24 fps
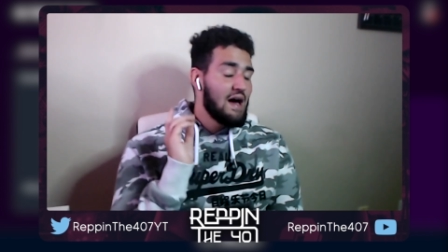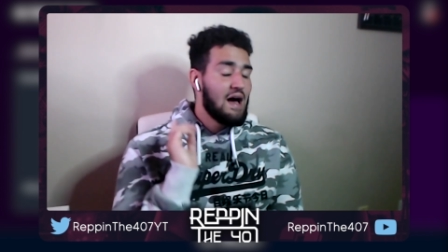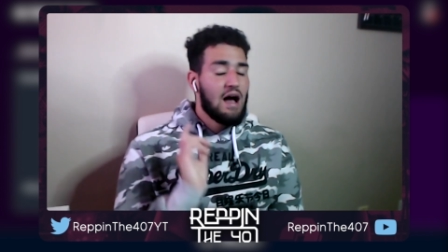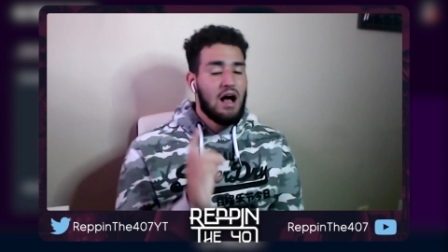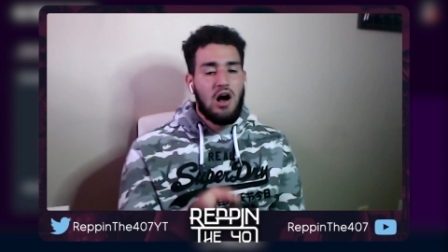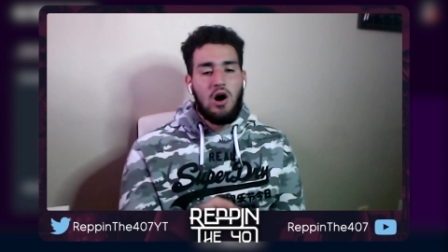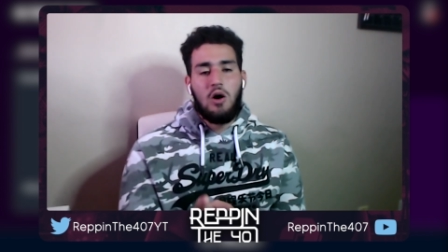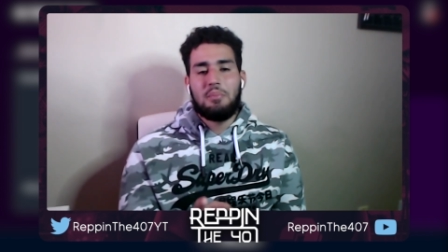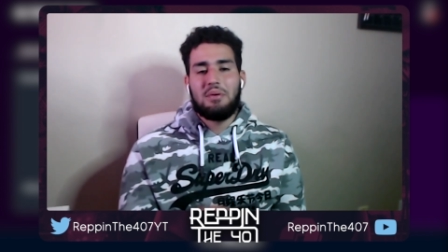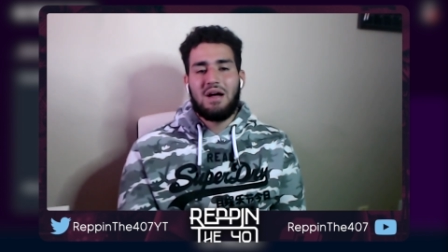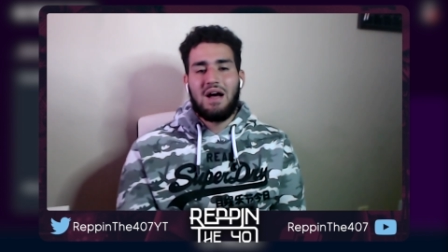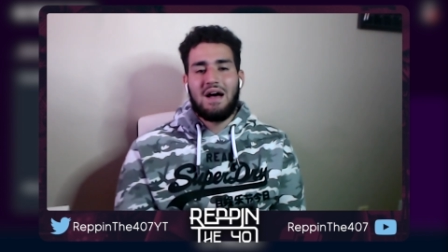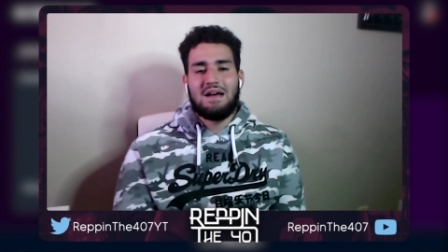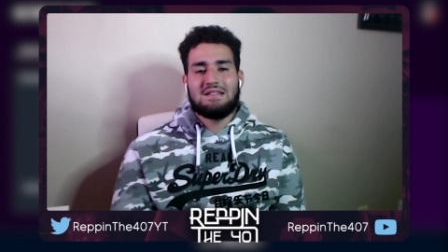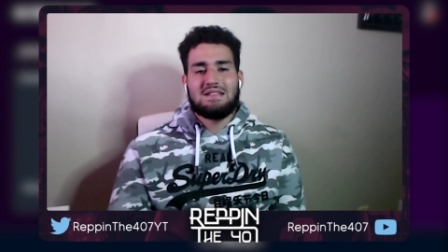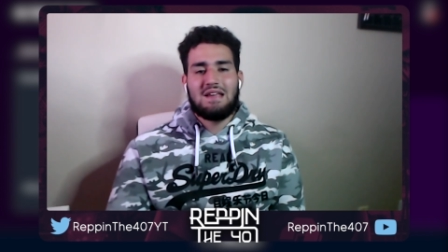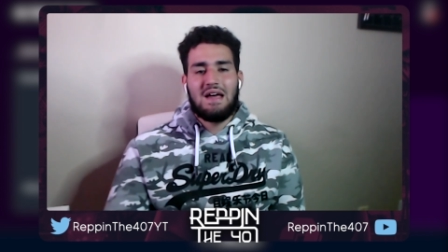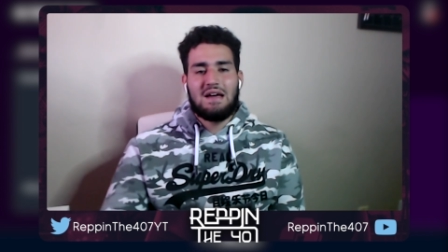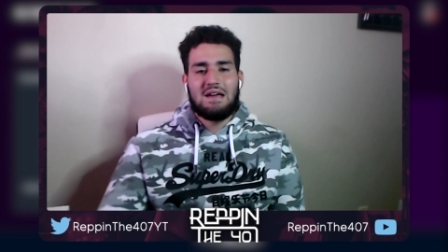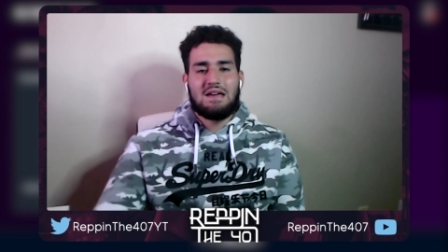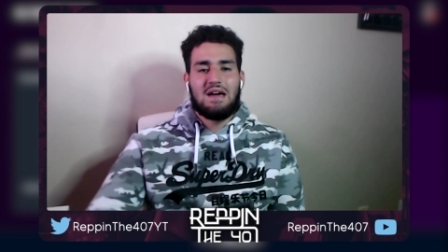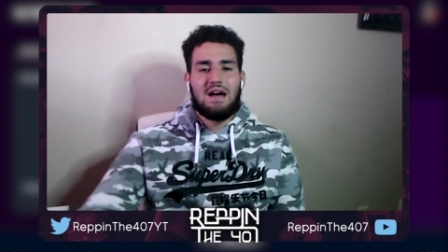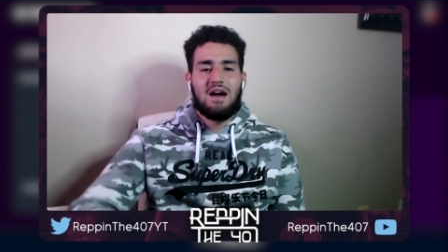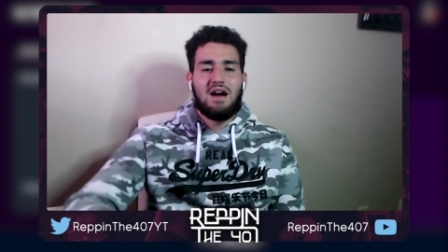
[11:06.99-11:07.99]
I hope you guys
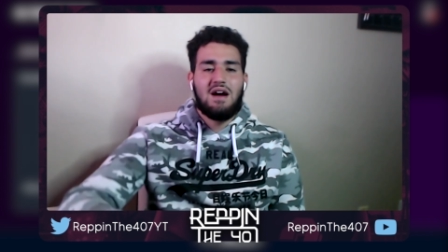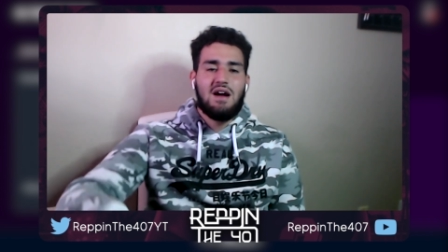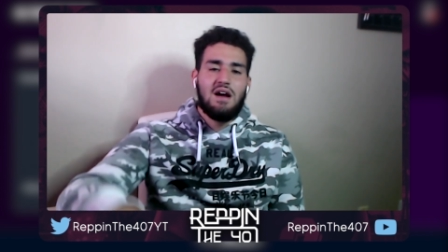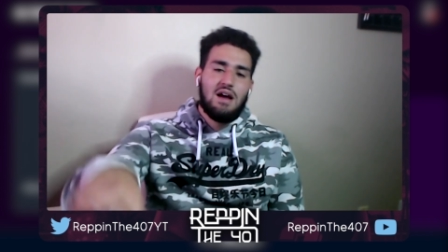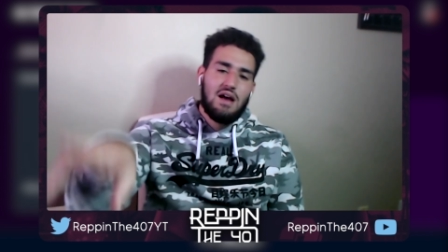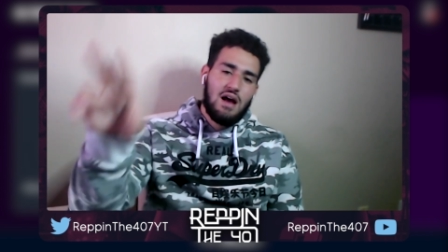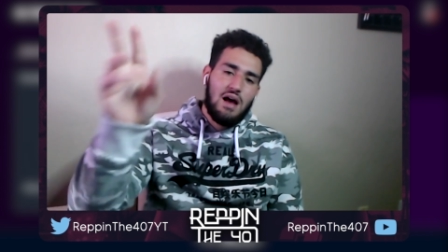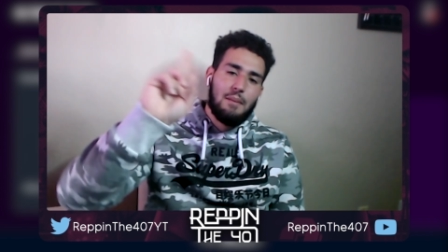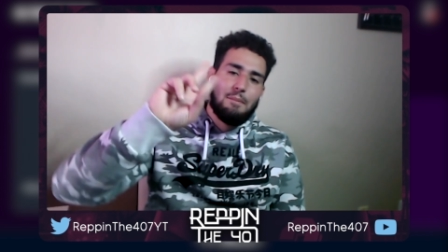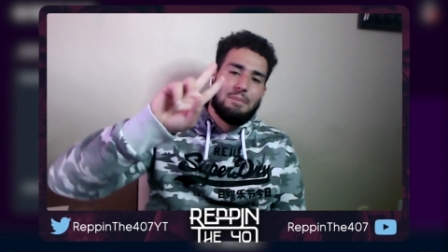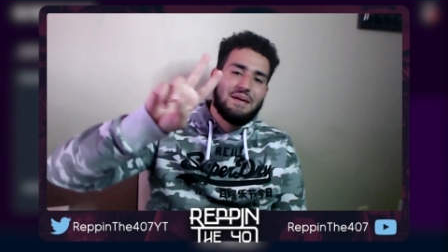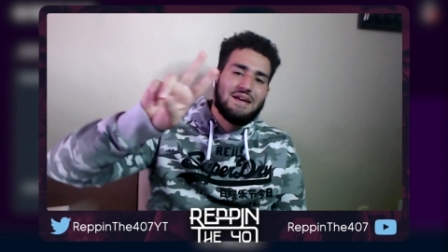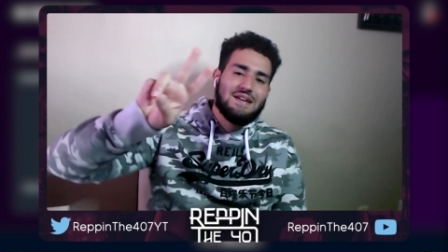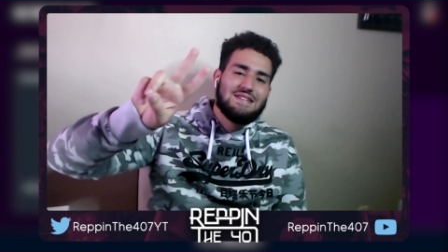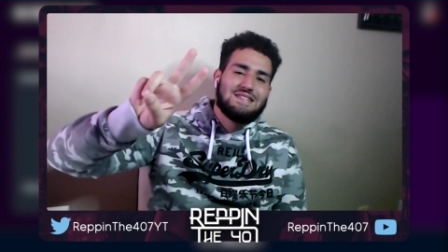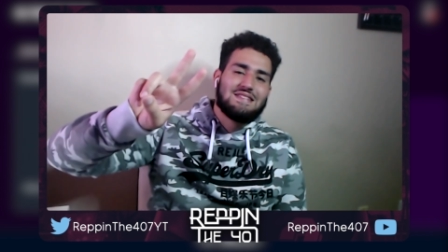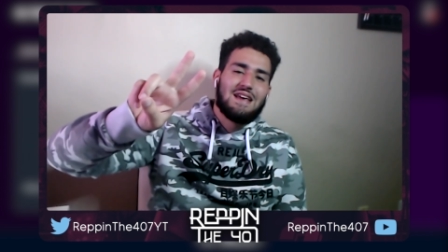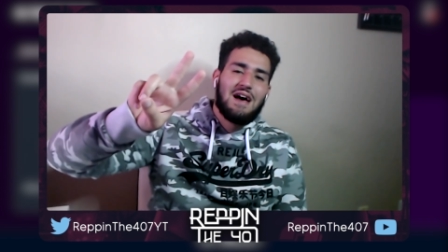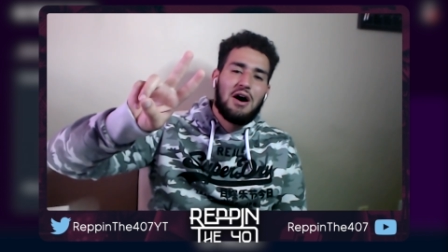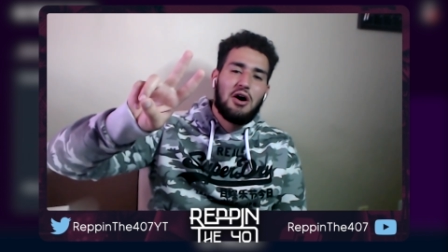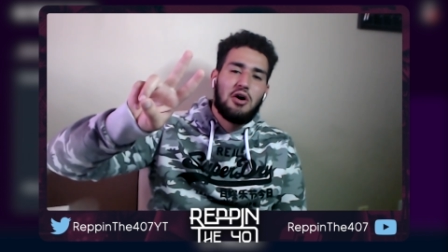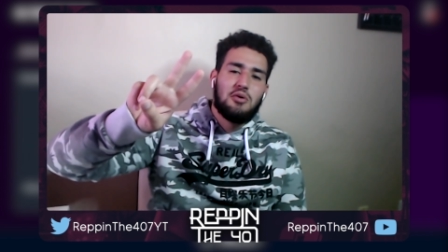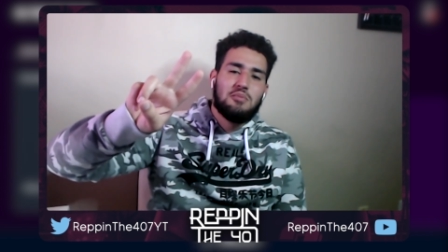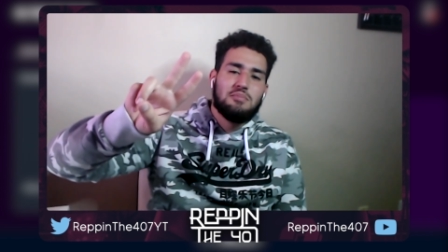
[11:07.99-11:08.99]
take care and peace
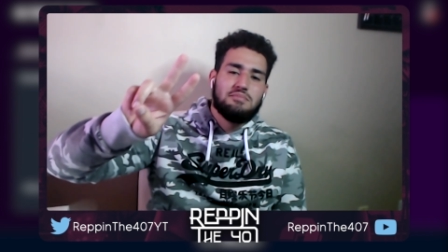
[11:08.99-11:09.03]
out.